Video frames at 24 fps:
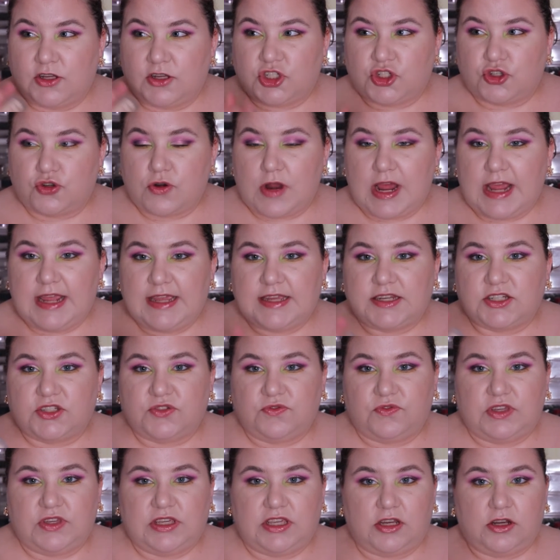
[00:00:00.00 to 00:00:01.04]
trying to
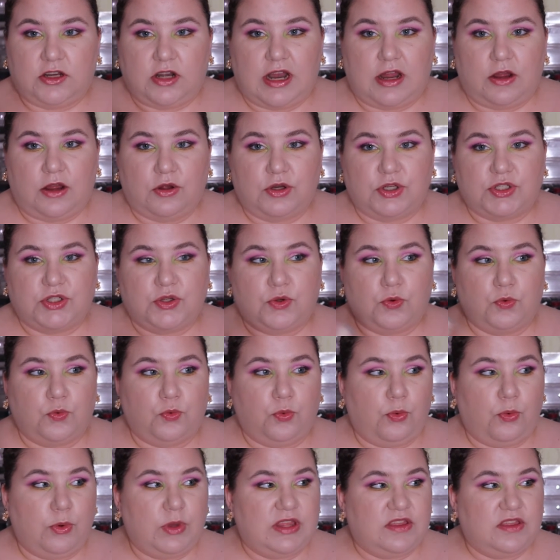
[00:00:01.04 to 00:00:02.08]
figure out
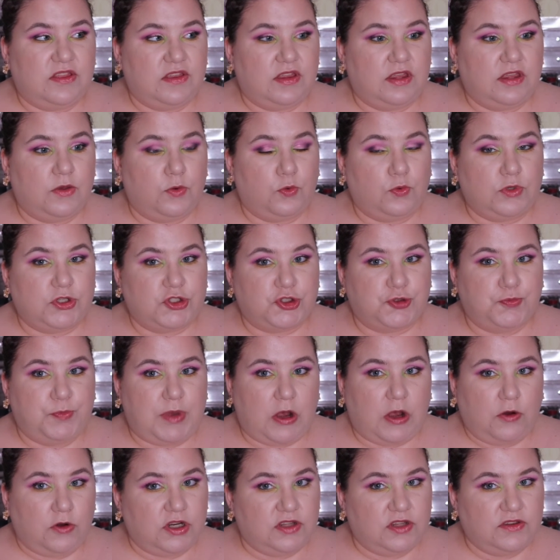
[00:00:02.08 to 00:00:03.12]
with which
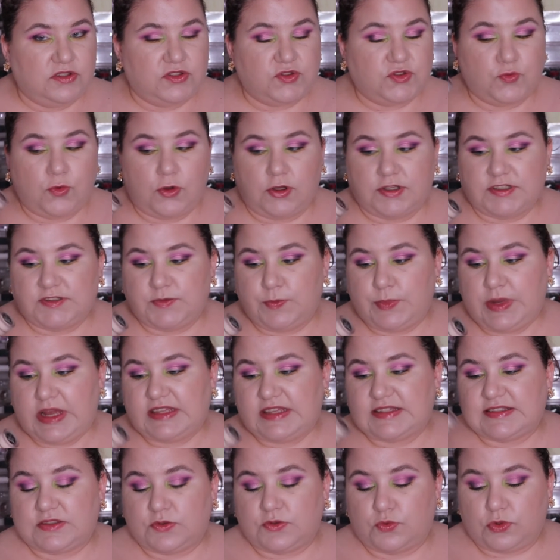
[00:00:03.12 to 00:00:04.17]
powder this works
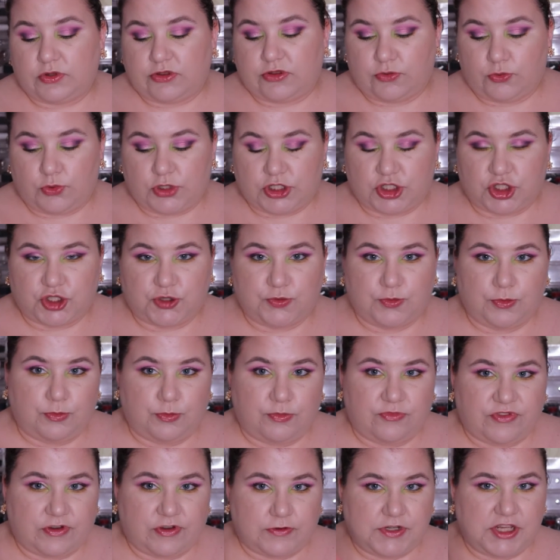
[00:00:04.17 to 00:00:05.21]
best, with which
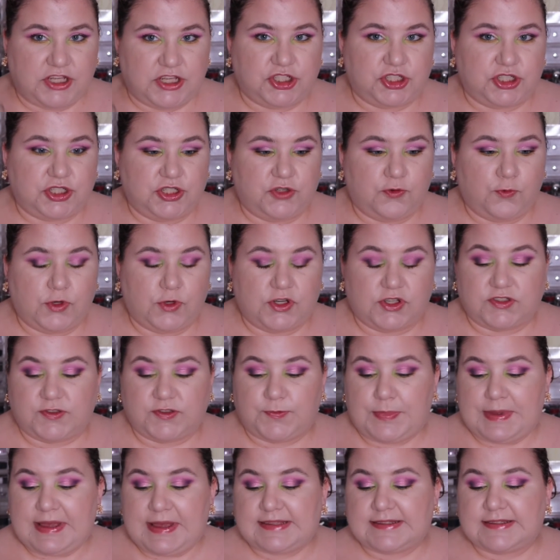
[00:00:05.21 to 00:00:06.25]
foundation it works
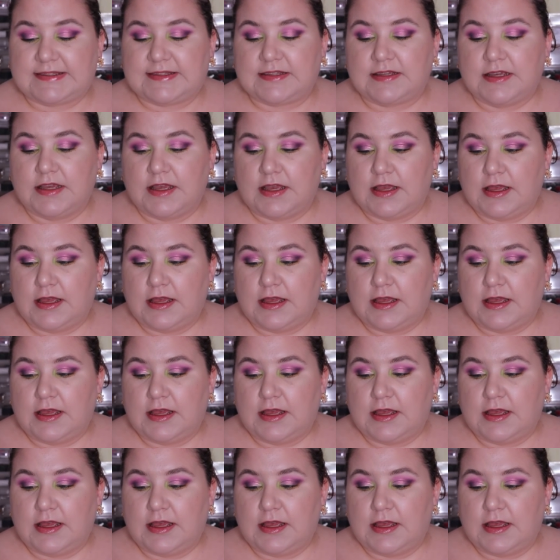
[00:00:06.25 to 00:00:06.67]
best.